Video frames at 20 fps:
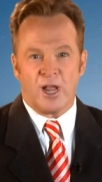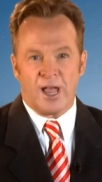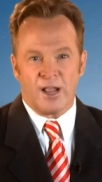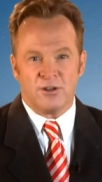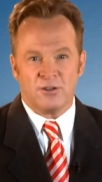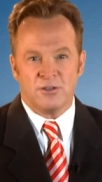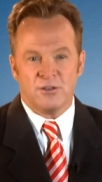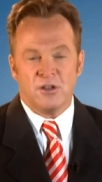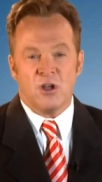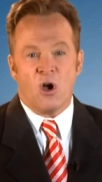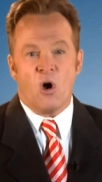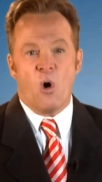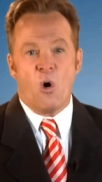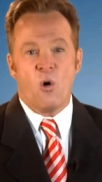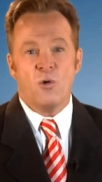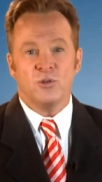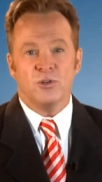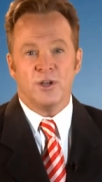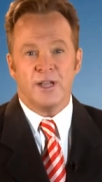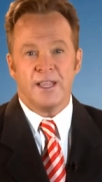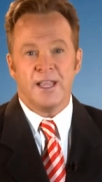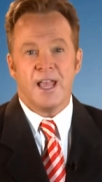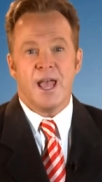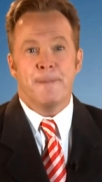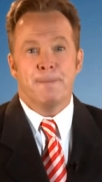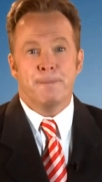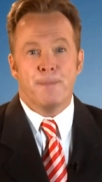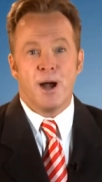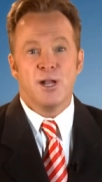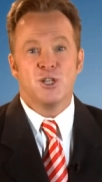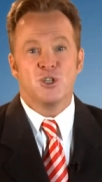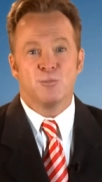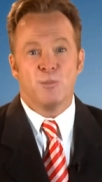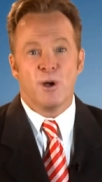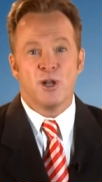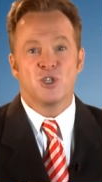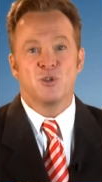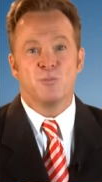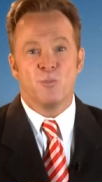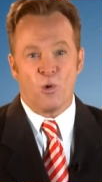channel, only much,
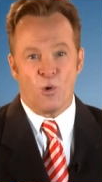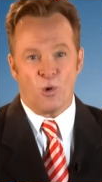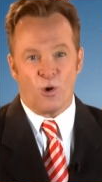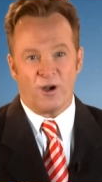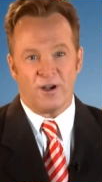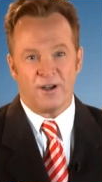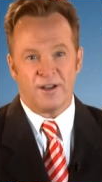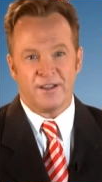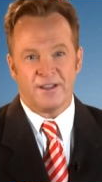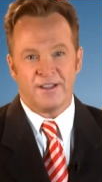much more.